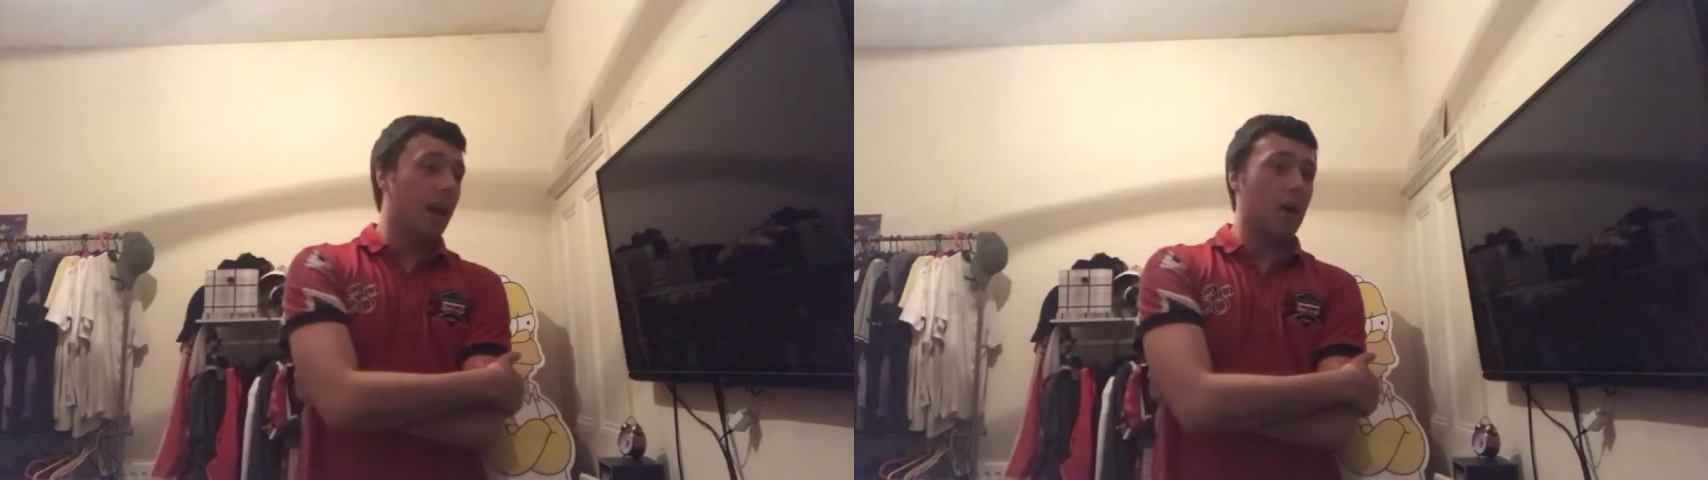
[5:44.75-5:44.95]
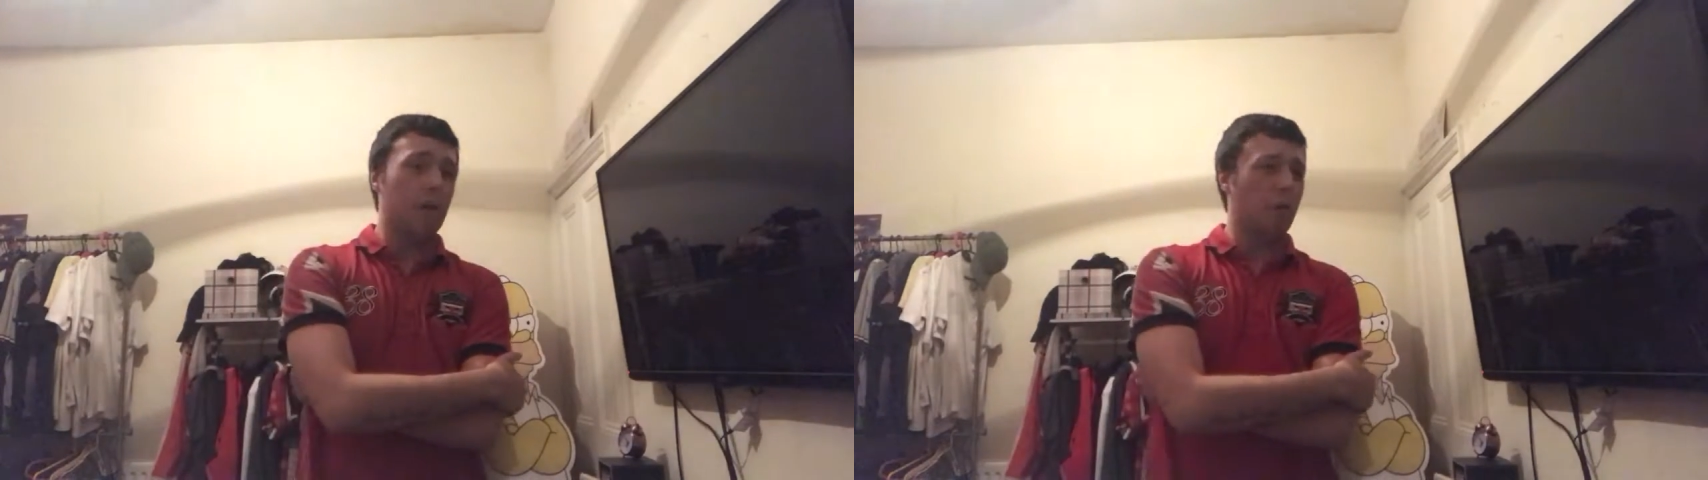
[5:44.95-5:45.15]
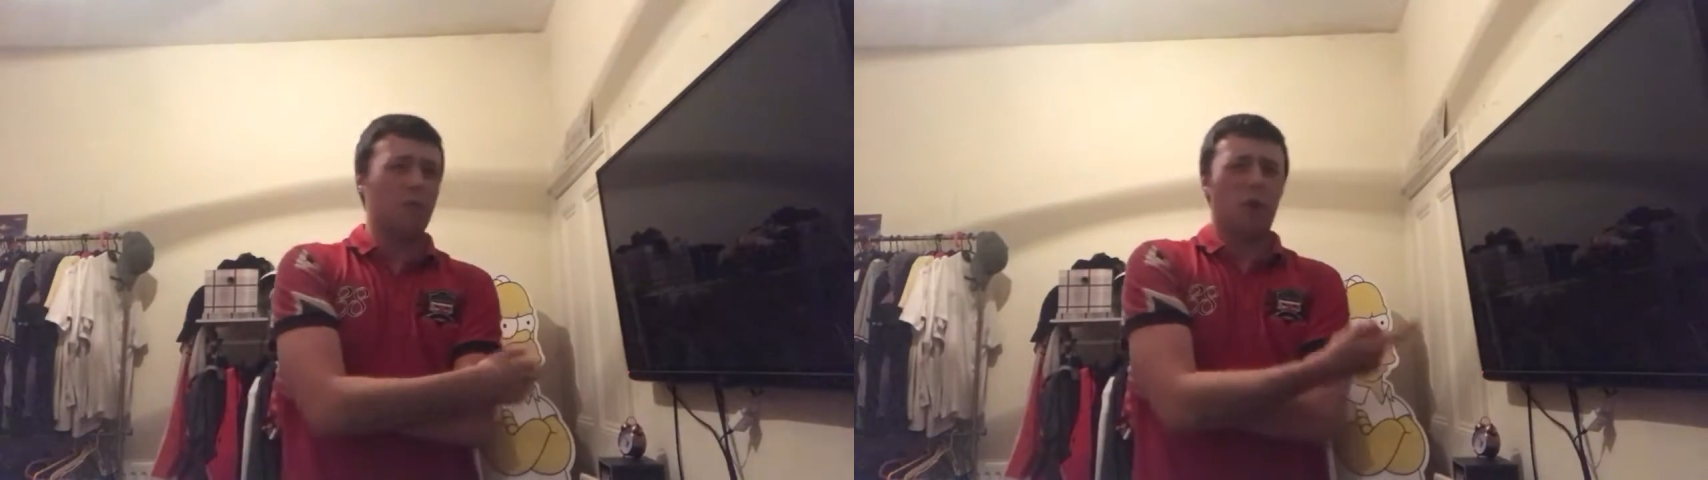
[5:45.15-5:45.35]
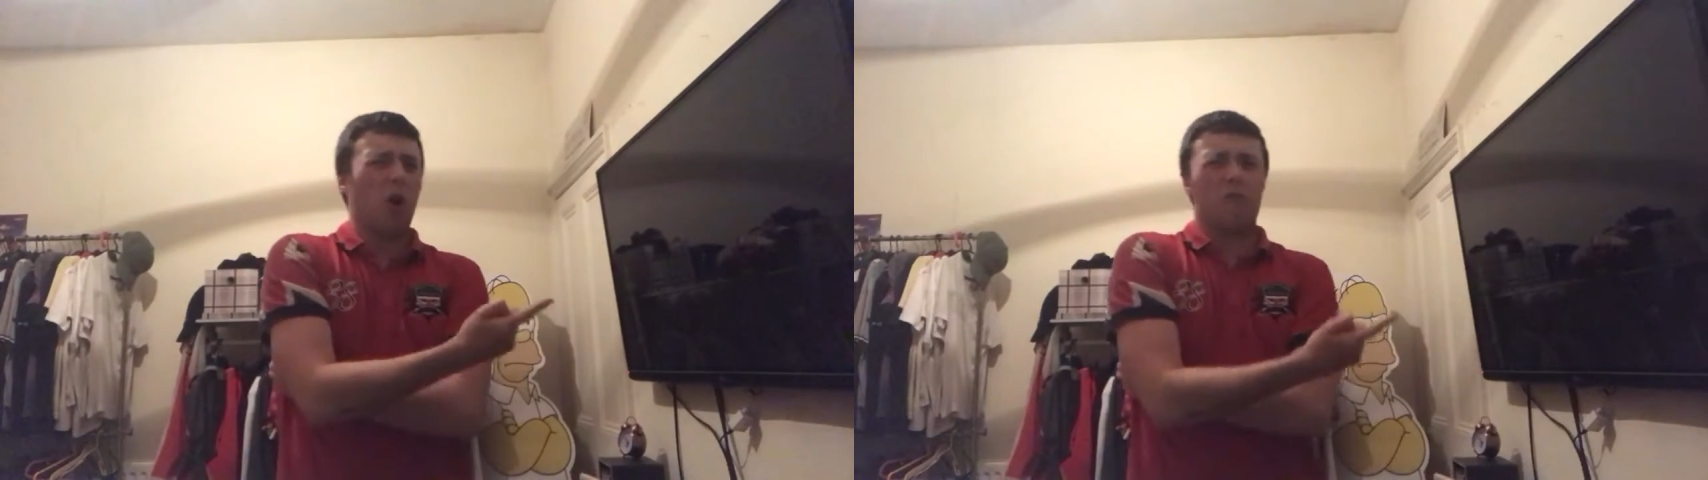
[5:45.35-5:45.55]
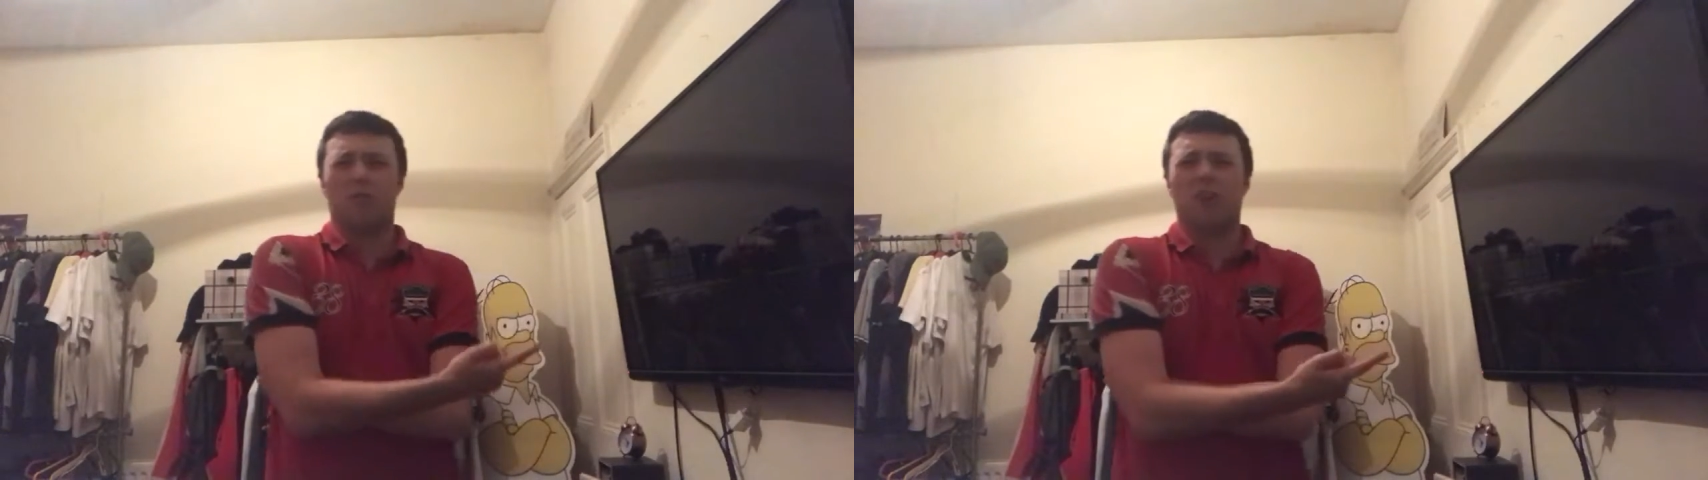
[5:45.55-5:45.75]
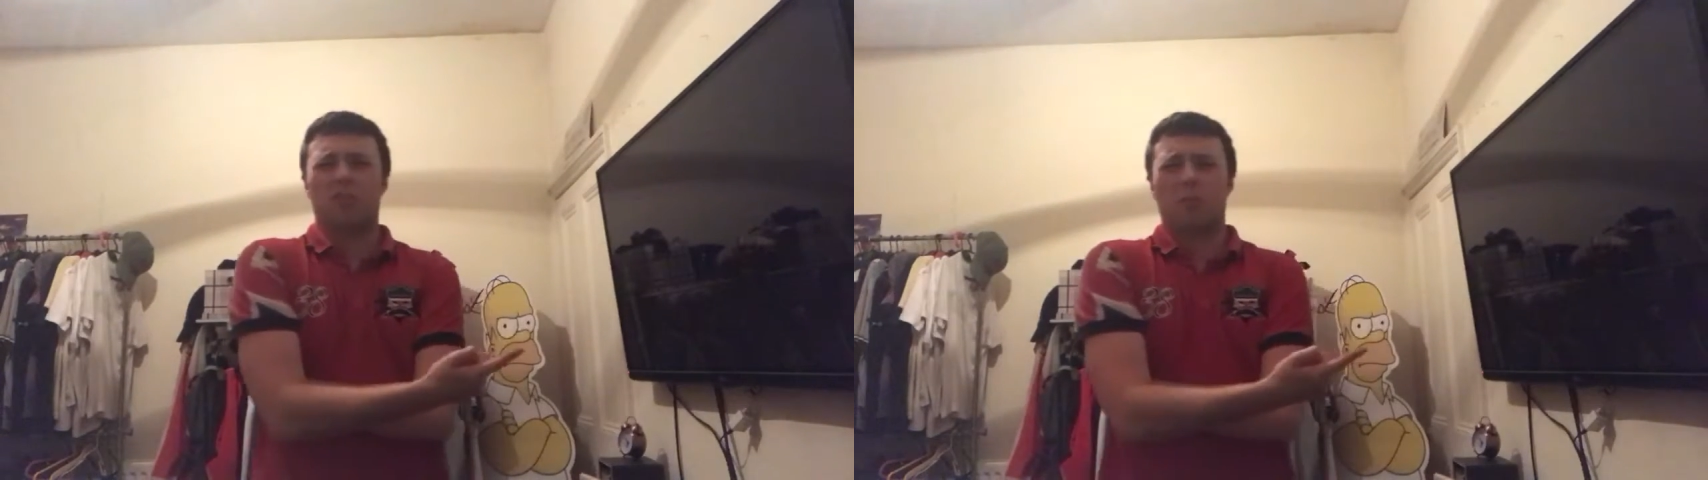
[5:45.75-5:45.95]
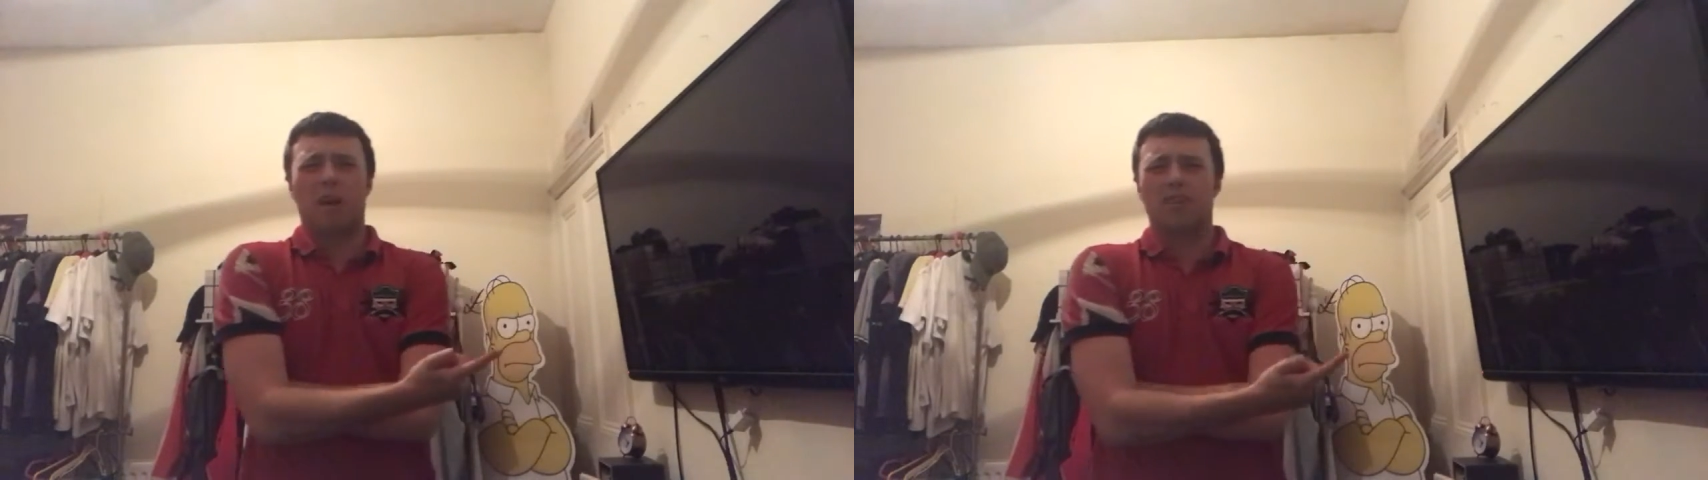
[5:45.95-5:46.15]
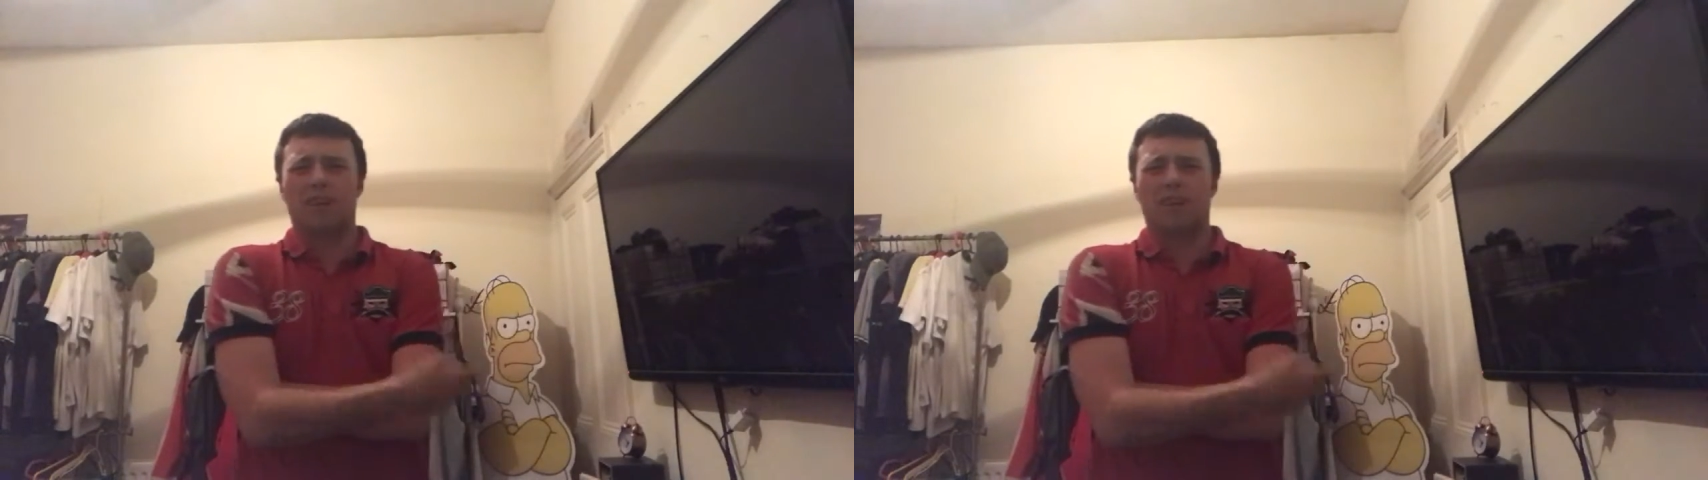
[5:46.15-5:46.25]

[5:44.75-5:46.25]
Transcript: I mean, we've got her for ASMR.